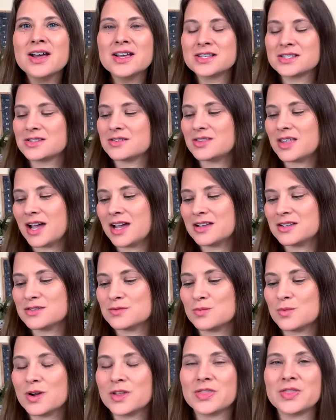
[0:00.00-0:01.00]
So that is
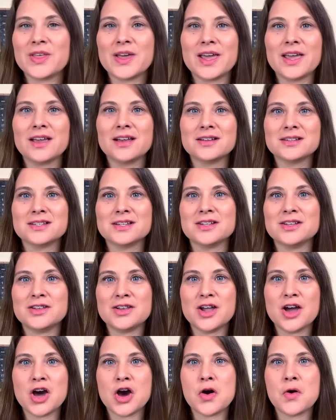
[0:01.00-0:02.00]
one thing to
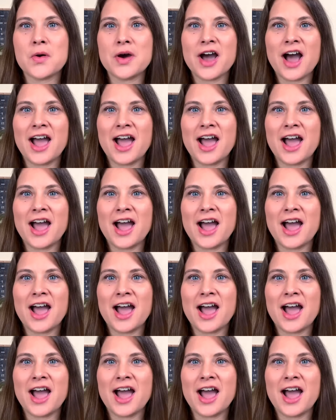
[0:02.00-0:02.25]
know.